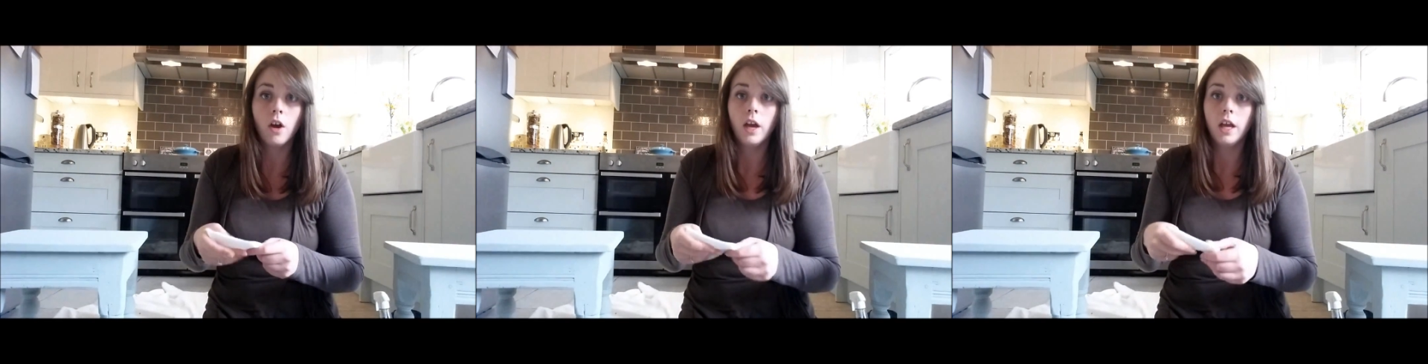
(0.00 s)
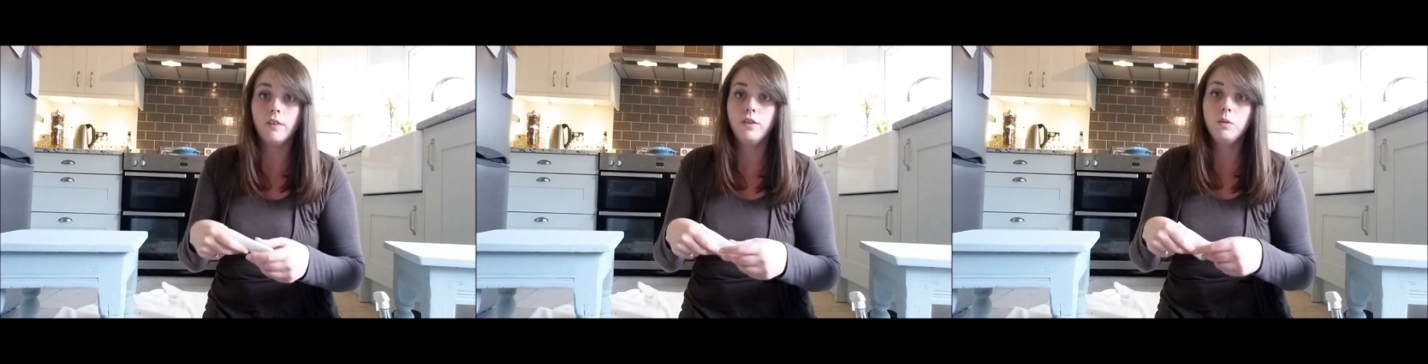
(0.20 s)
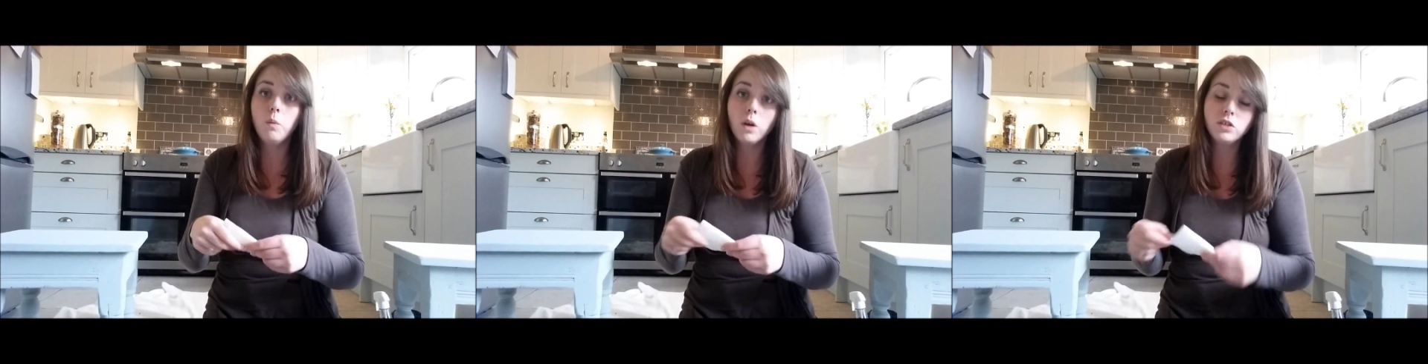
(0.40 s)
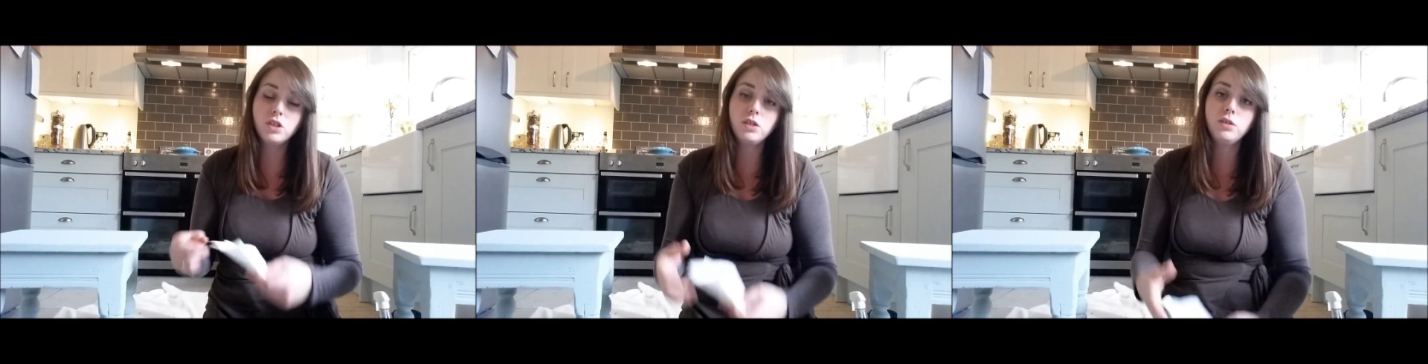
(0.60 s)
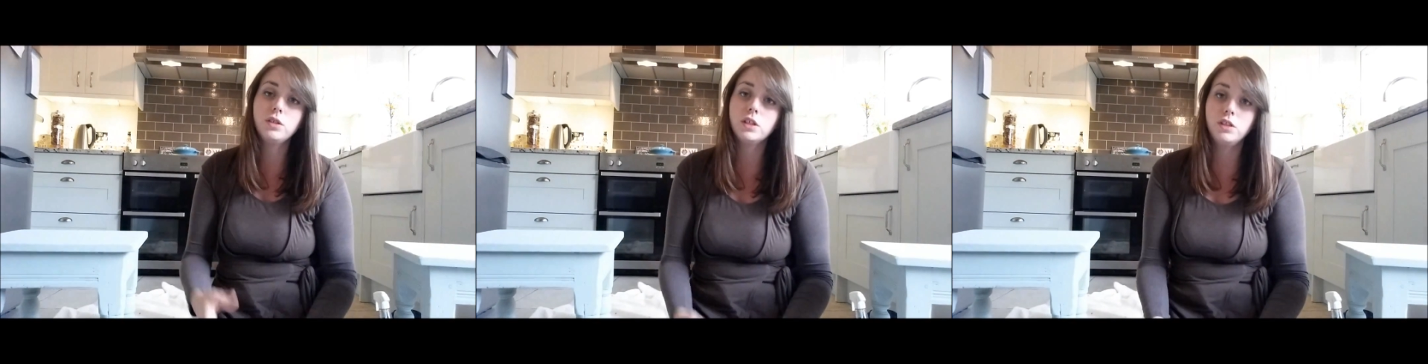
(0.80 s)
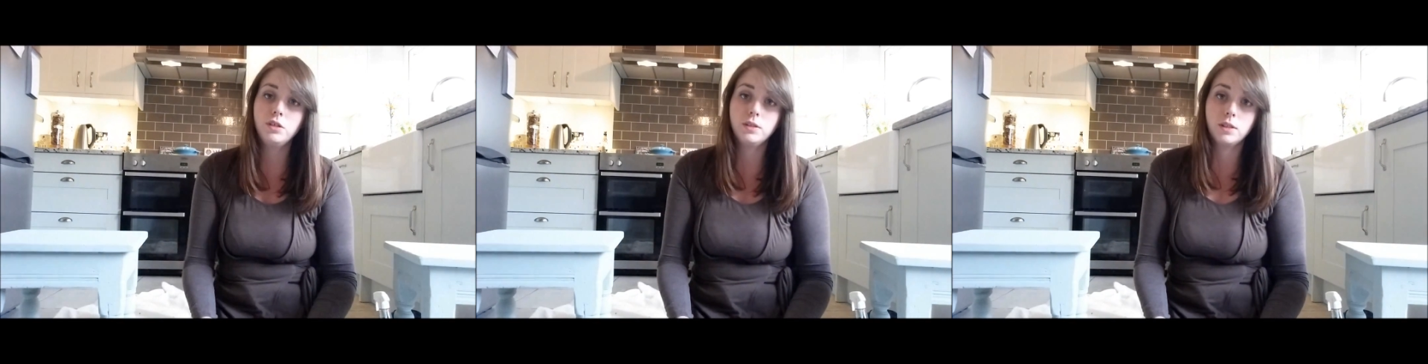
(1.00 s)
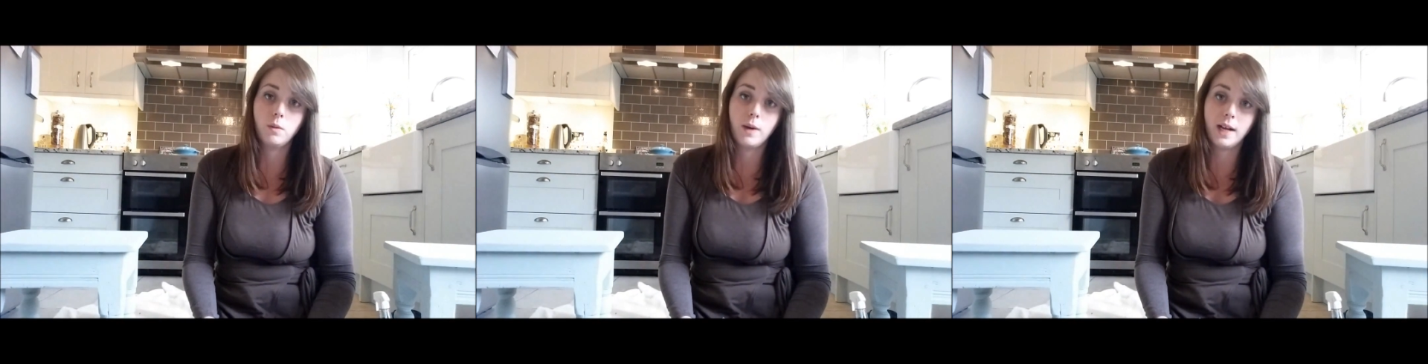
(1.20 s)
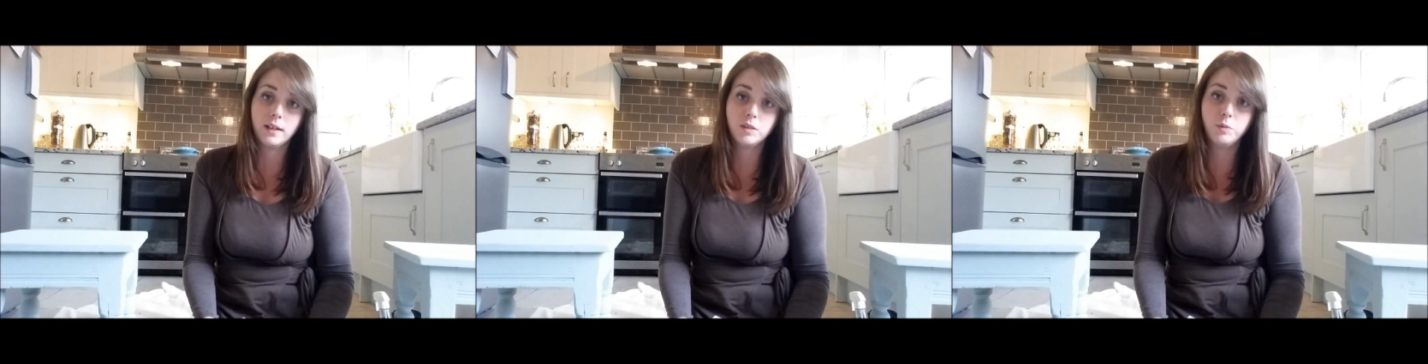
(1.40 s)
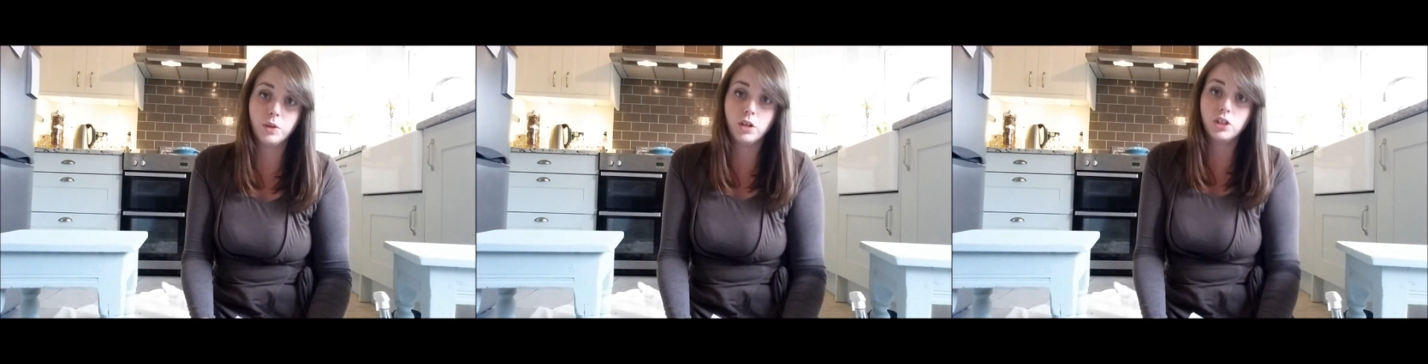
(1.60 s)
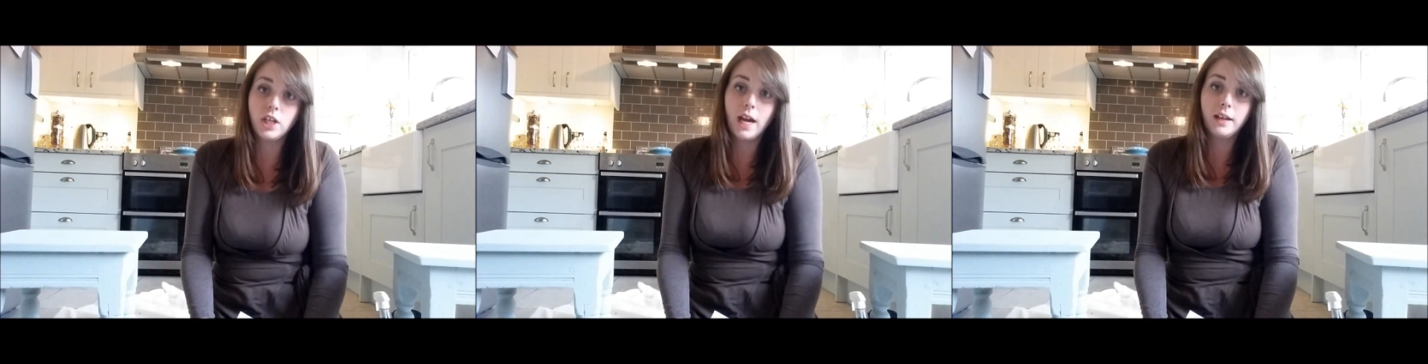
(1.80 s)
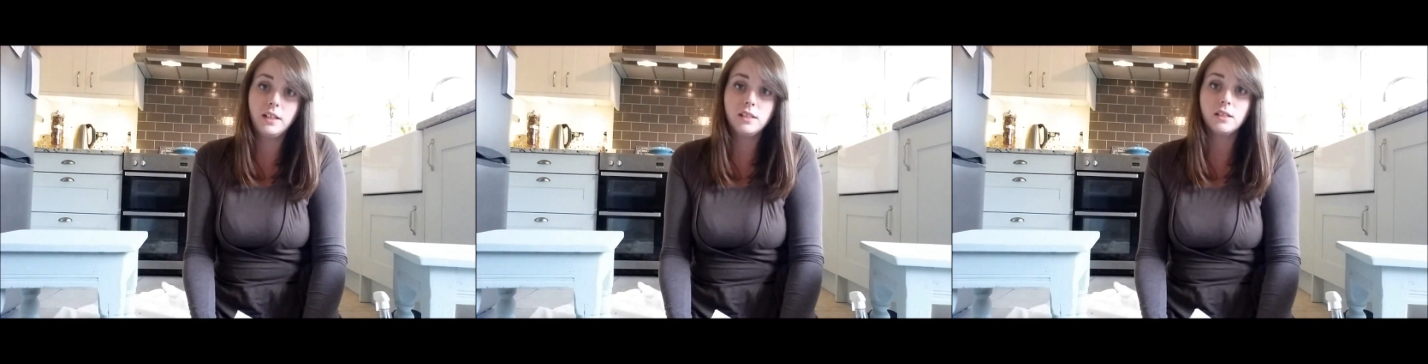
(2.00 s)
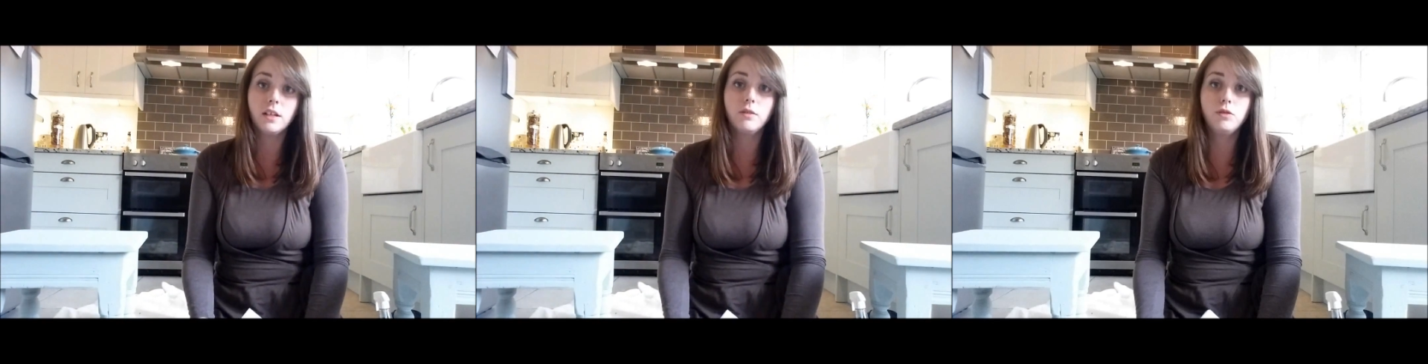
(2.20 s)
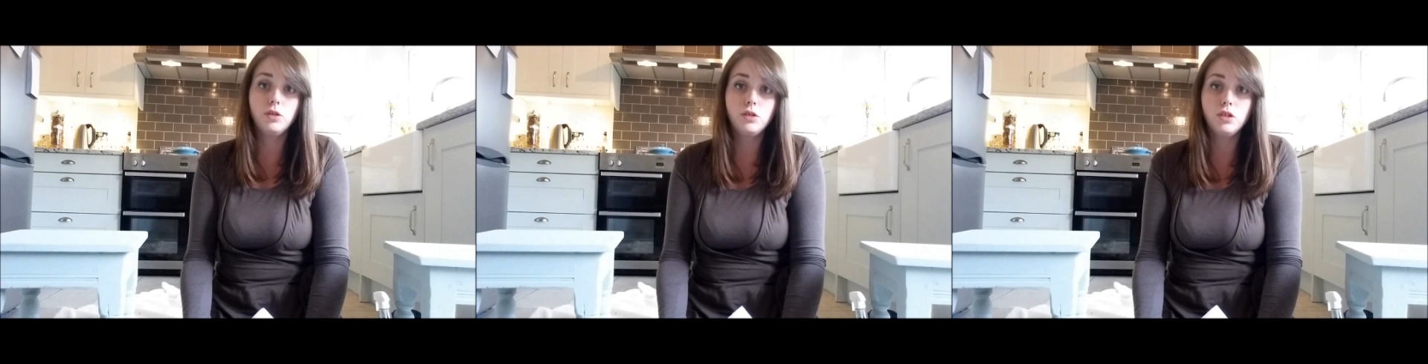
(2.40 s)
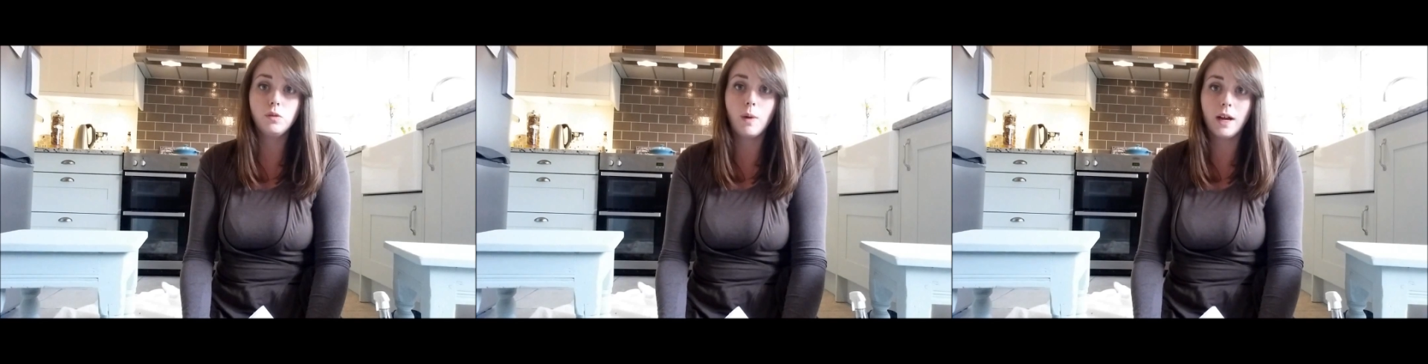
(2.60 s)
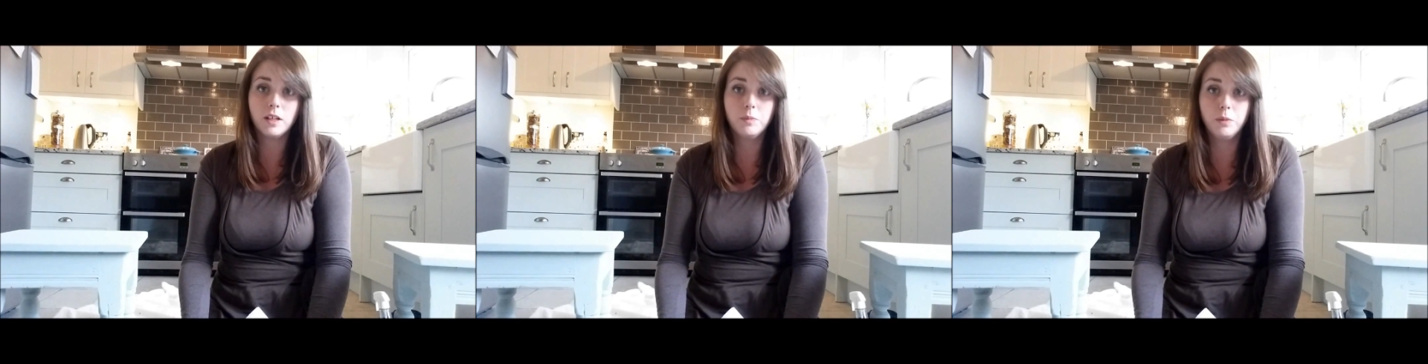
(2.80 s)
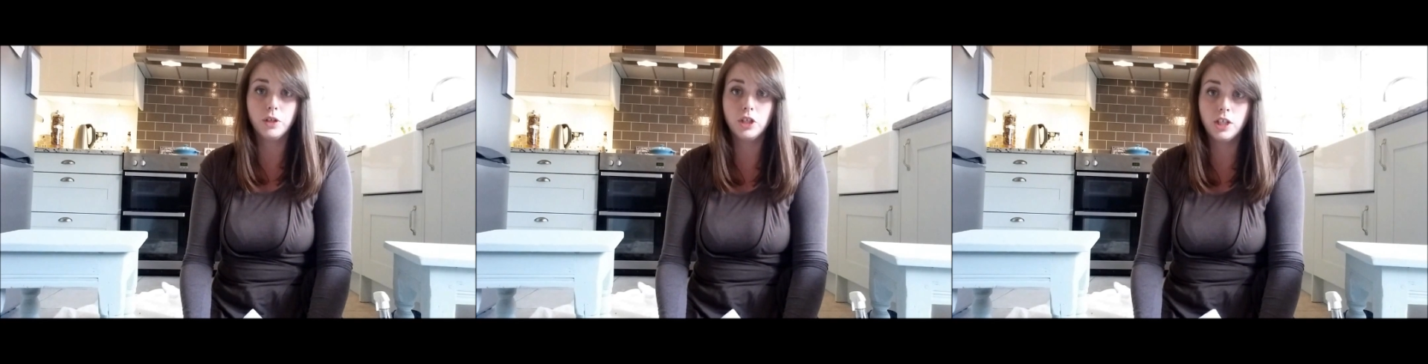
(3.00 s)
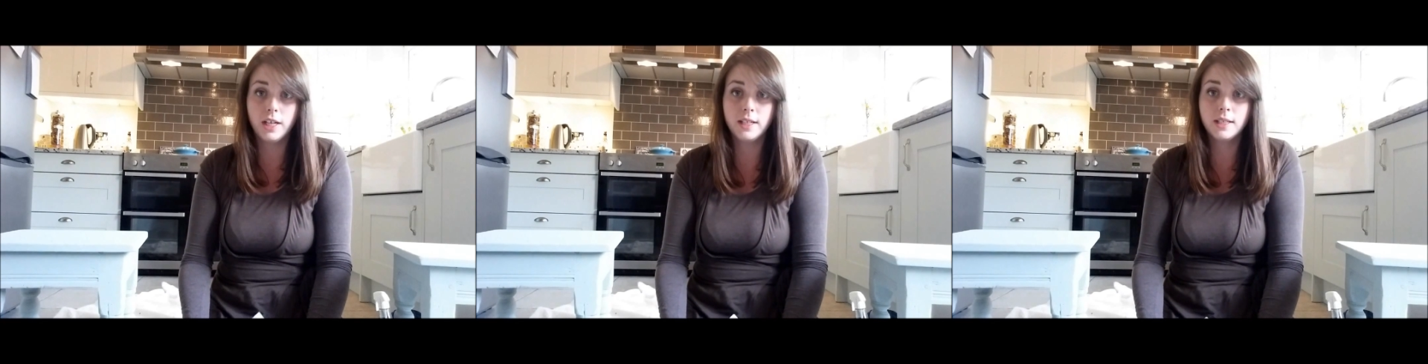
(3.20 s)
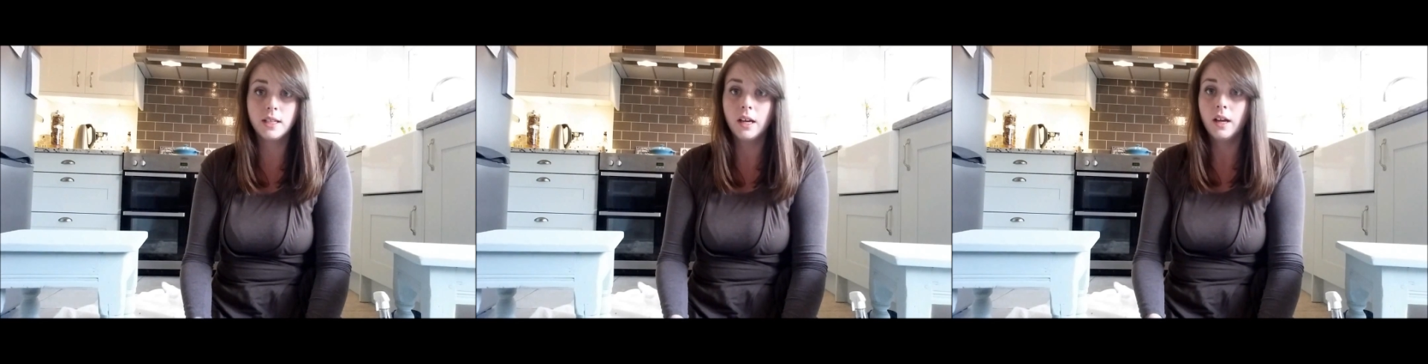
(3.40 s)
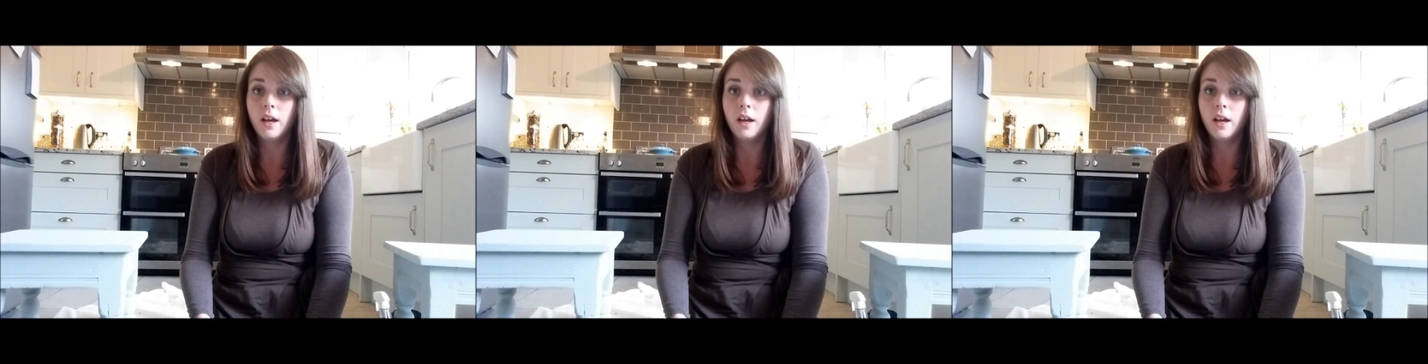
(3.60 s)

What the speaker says: If you want to, you can use a wax brush. Annie Sloan do wax brushes.